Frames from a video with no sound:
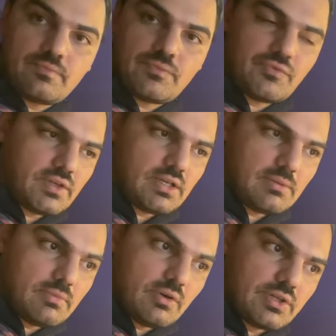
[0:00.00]
think
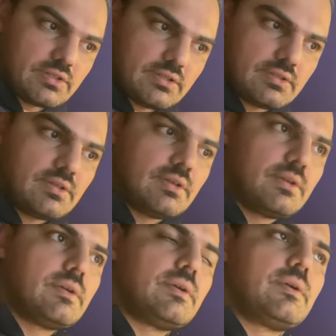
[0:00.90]
about it
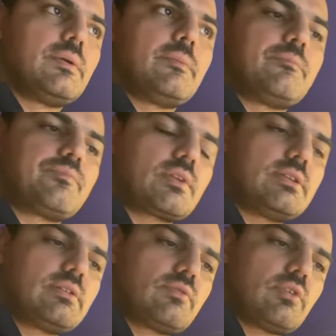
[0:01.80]

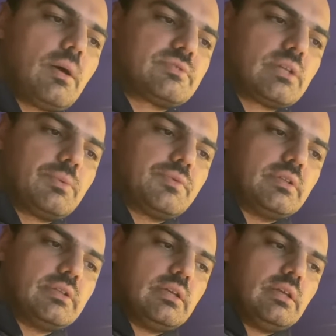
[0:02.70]
and develop
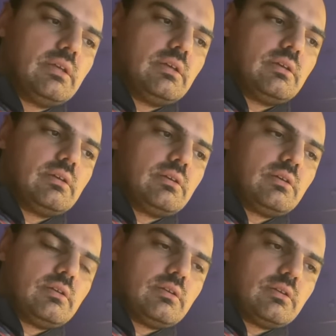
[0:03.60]
something.
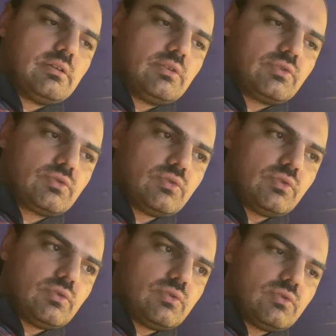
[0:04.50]

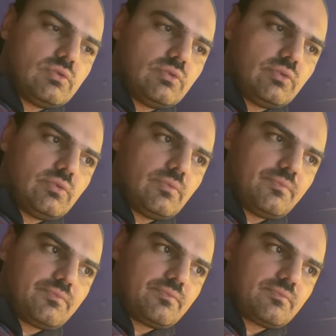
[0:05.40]
So
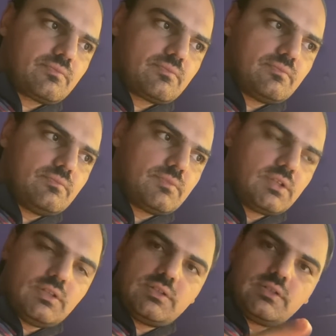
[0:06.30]

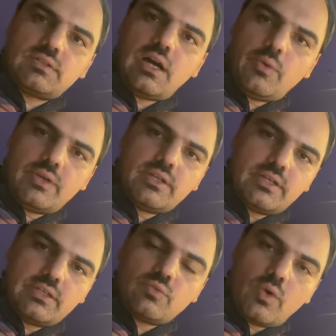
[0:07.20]
this is how I
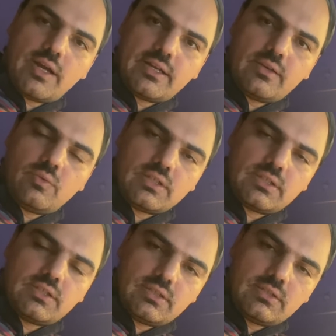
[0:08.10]
learned what
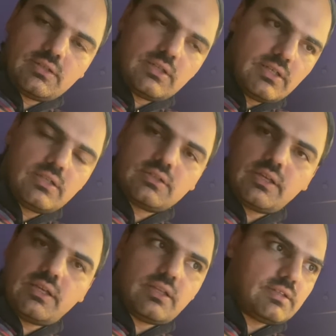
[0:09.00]
I learned,
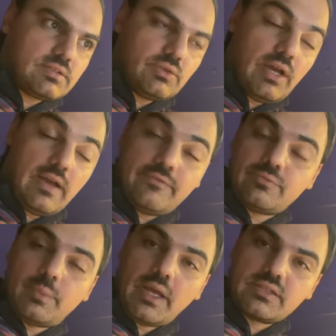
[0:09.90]
and I still have to
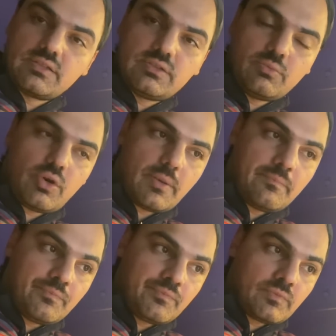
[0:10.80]
practice this more.
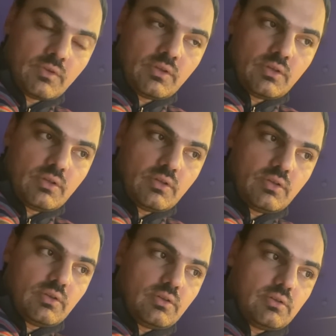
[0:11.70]

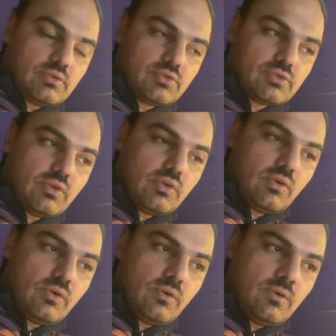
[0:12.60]

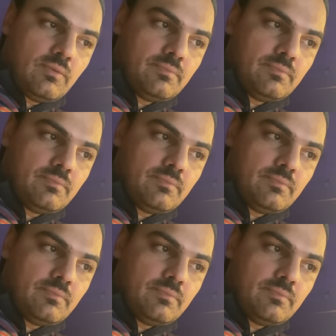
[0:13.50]
So